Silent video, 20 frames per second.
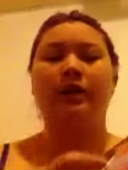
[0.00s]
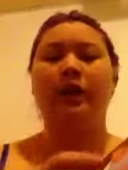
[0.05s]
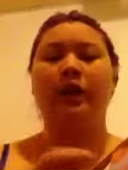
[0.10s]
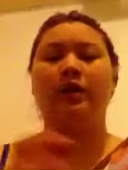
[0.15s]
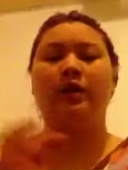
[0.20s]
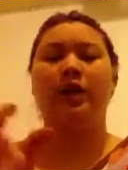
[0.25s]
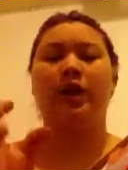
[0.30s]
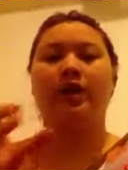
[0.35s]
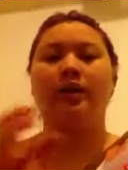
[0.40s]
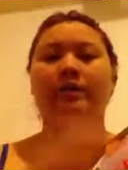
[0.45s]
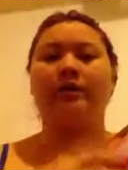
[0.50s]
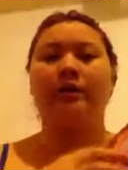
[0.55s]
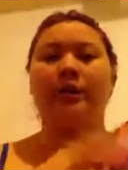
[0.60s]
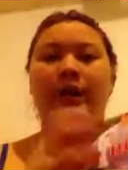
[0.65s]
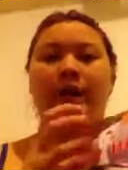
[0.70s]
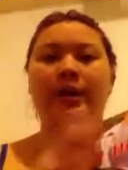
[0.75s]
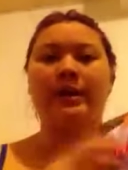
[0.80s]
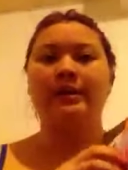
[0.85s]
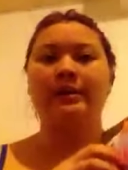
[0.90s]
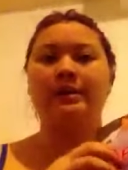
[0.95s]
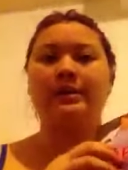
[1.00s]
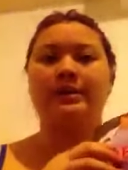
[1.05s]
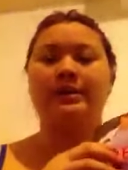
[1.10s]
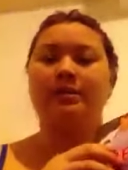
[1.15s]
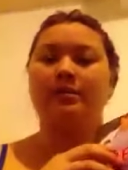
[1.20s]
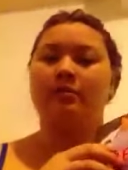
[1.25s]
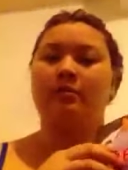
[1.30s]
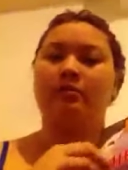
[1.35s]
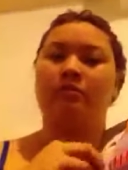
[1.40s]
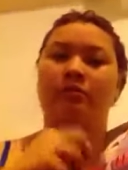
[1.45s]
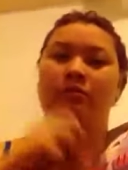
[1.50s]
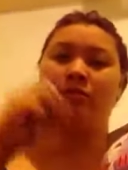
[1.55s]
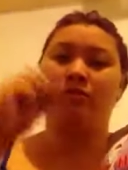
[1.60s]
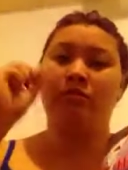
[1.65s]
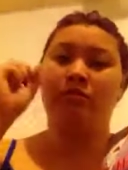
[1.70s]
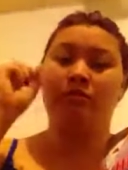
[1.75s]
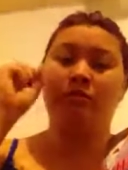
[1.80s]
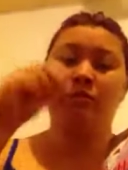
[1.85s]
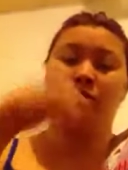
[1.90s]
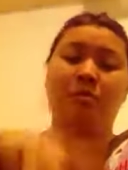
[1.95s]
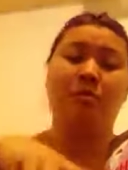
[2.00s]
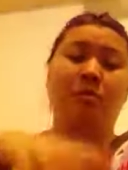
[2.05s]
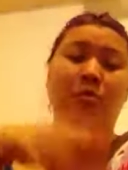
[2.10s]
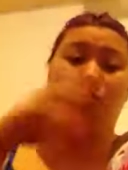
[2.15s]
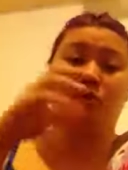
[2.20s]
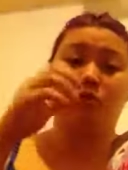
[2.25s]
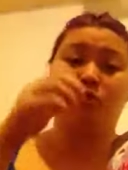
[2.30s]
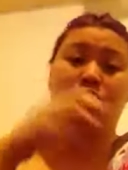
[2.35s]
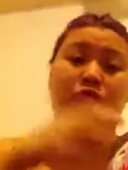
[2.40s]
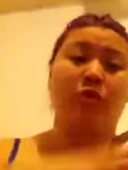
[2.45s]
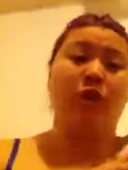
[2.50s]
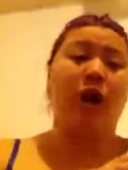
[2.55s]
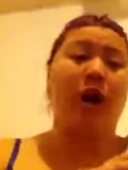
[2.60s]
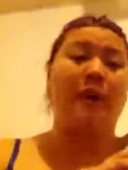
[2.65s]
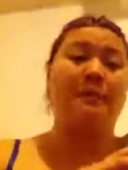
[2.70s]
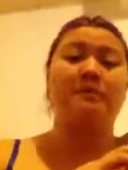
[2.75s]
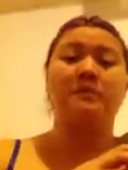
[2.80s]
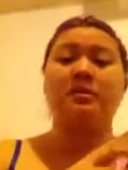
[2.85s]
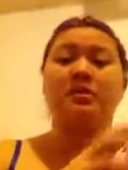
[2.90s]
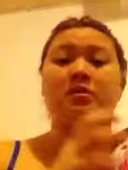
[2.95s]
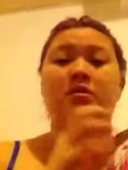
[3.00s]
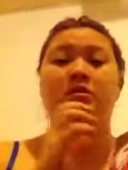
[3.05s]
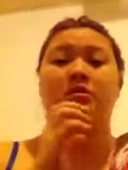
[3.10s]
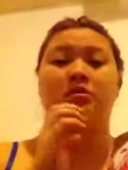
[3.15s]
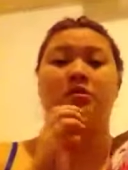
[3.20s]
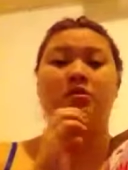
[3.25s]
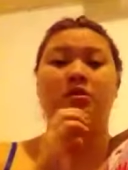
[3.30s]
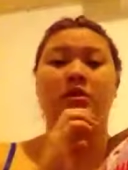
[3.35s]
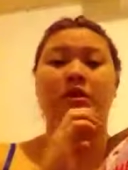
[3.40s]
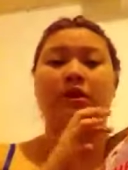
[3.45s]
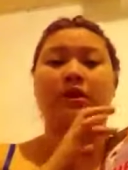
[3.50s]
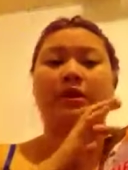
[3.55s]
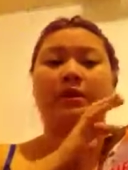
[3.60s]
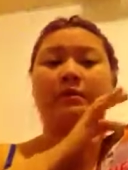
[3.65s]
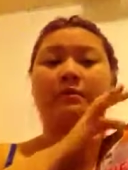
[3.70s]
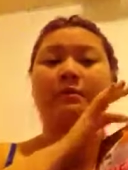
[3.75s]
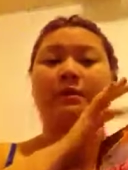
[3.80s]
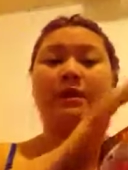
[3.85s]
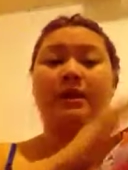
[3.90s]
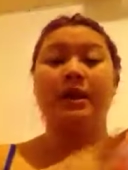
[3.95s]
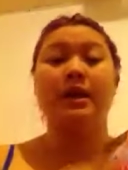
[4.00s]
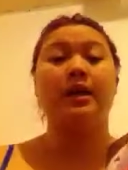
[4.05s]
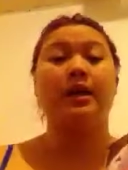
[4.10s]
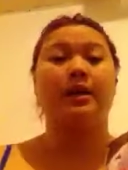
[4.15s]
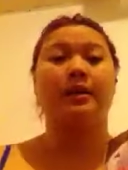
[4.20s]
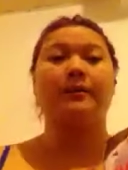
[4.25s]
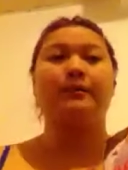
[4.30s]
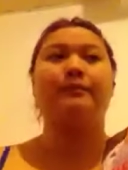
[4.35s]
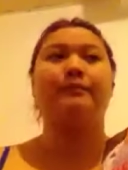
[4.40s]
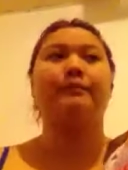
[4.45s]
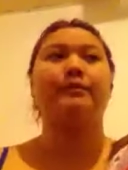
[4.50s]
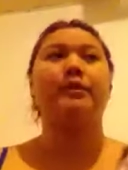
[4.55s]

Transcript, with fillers: a lot of hints were dropped during the beginning.